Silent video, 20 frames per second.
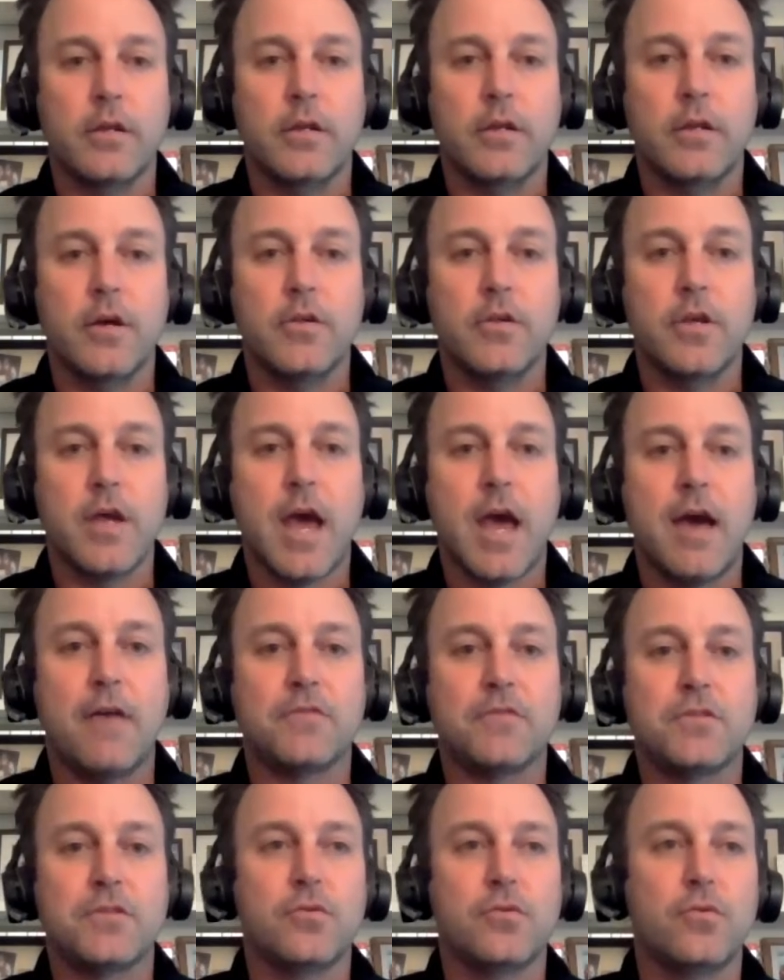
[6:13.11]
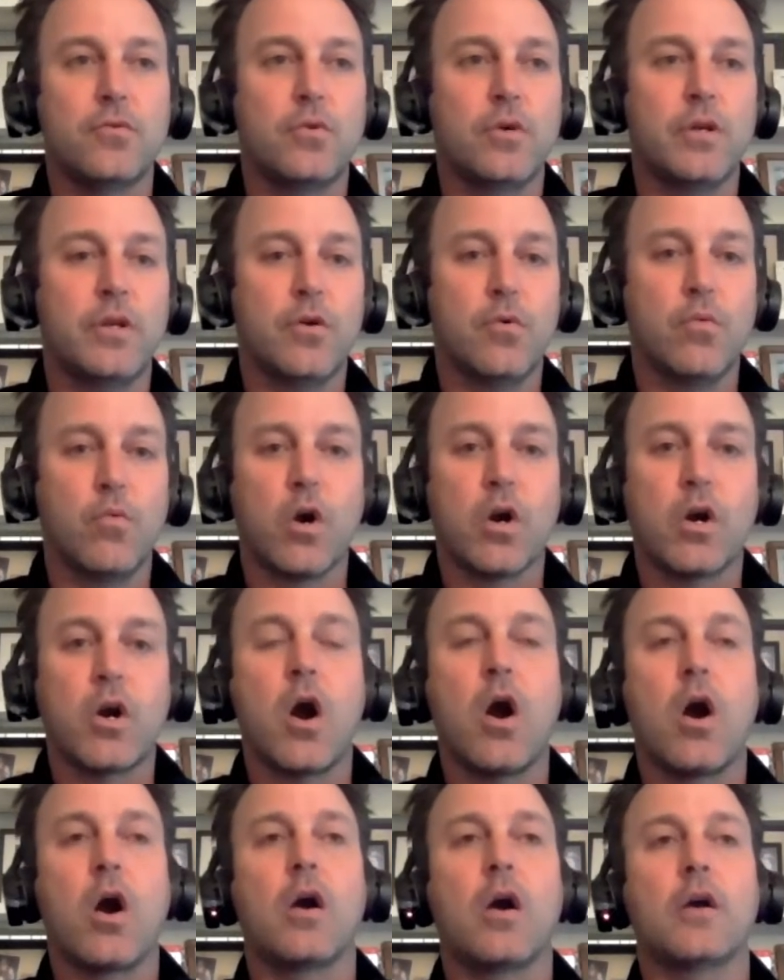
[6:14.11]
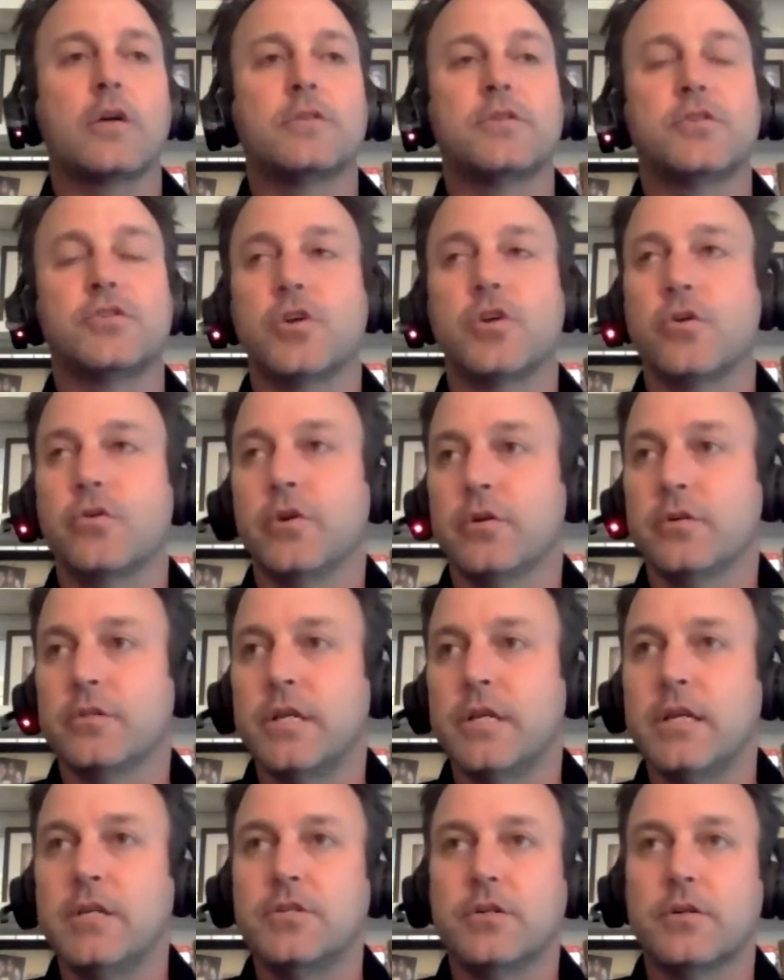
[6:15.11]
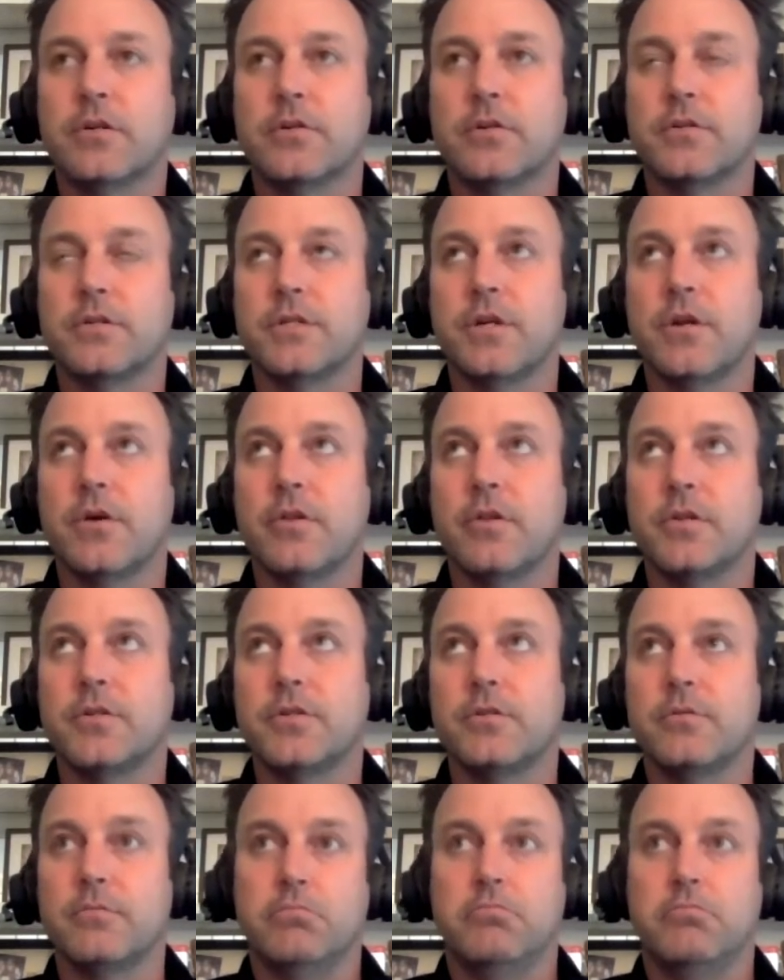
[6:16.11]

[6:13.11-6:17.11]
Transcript: You have to, work hard to show your teachers, that,